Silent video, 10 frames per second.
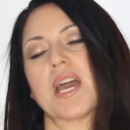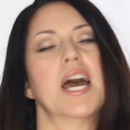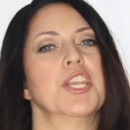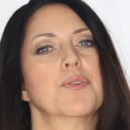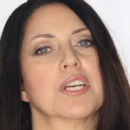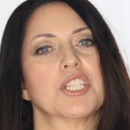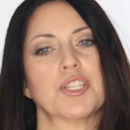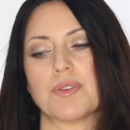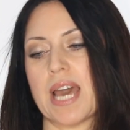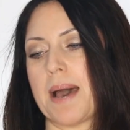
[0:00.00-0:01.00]
and you can
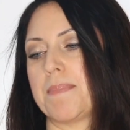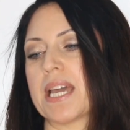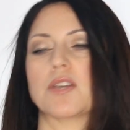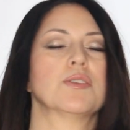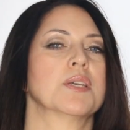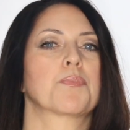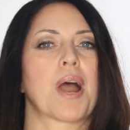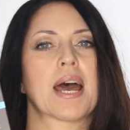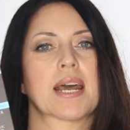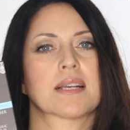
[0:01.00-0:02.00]
do that by using
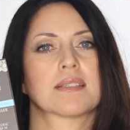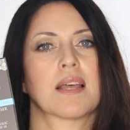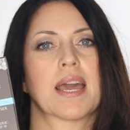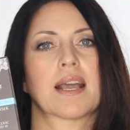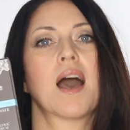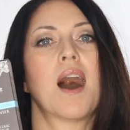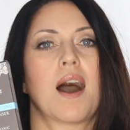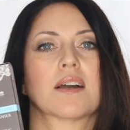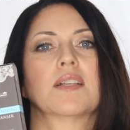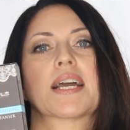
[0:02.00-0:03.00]
products like
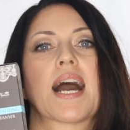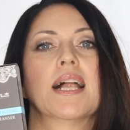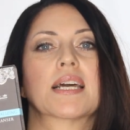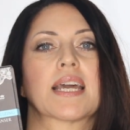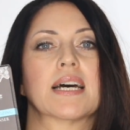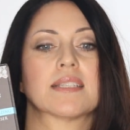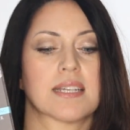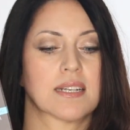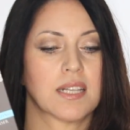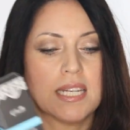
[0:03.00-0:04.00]
a glycolic
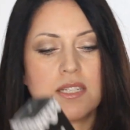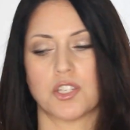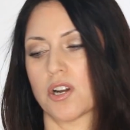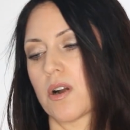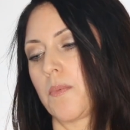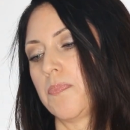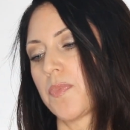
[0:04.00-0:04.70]
acid cleanser